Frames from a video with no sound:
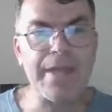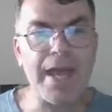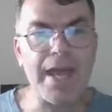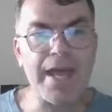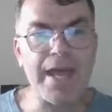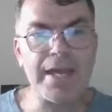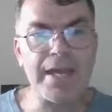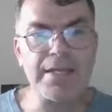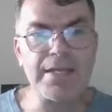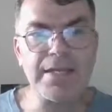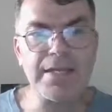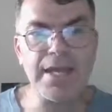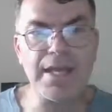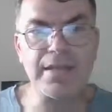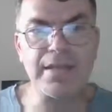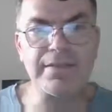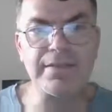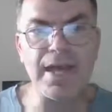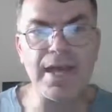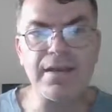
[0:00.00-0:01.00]
and
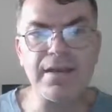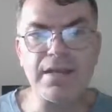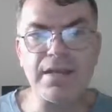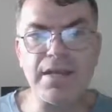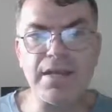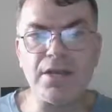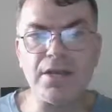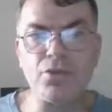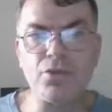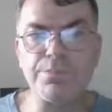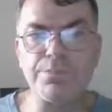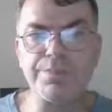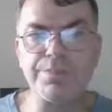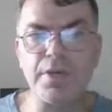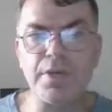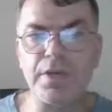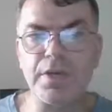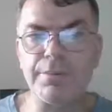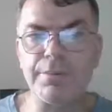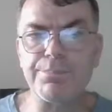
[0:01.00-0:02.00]
in then then you
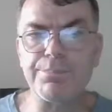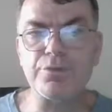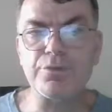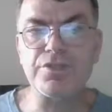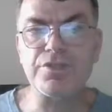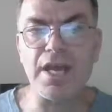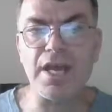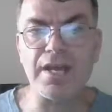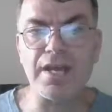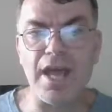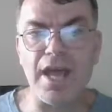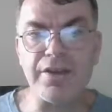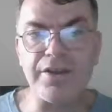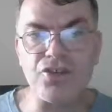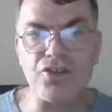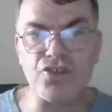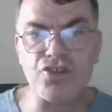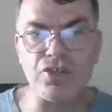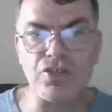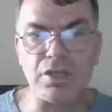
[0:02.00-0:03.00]
uh, put an
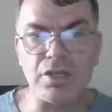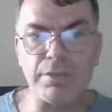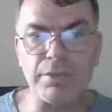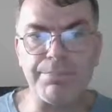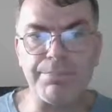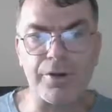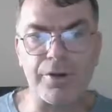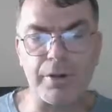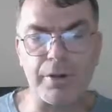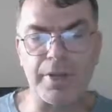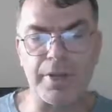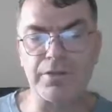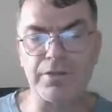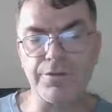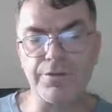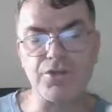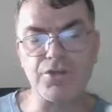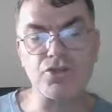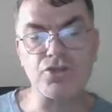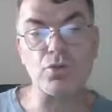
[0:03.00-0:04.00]
additional parameter
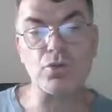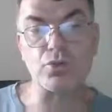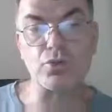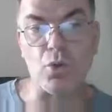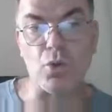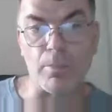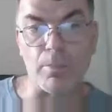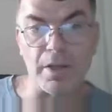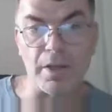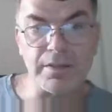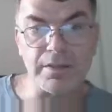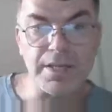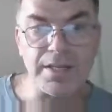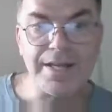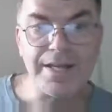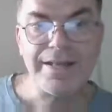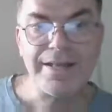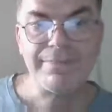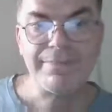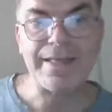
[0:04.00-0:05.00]
which is called command
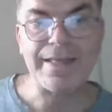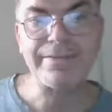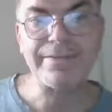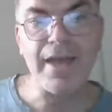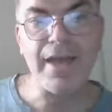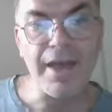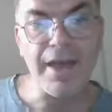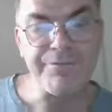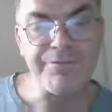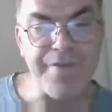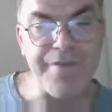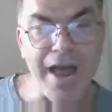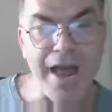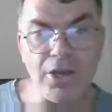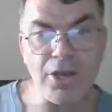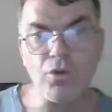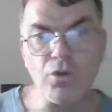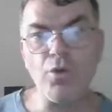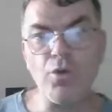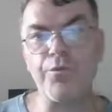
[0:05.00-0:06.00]
that the
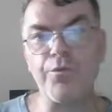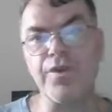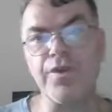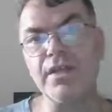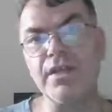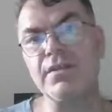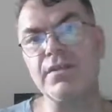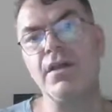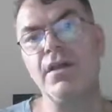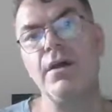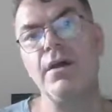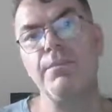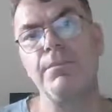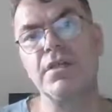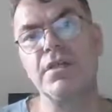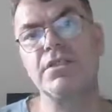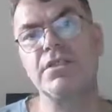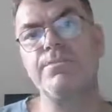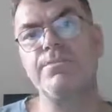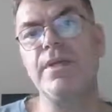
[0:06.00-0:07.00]
value of it
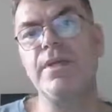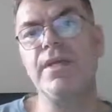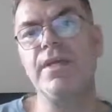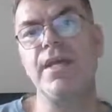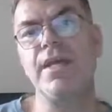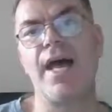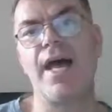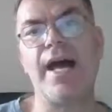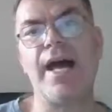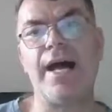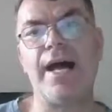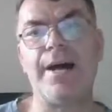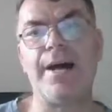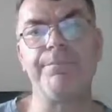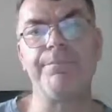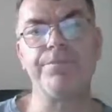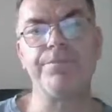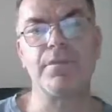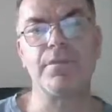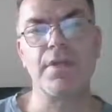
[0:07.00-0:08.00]
must be um,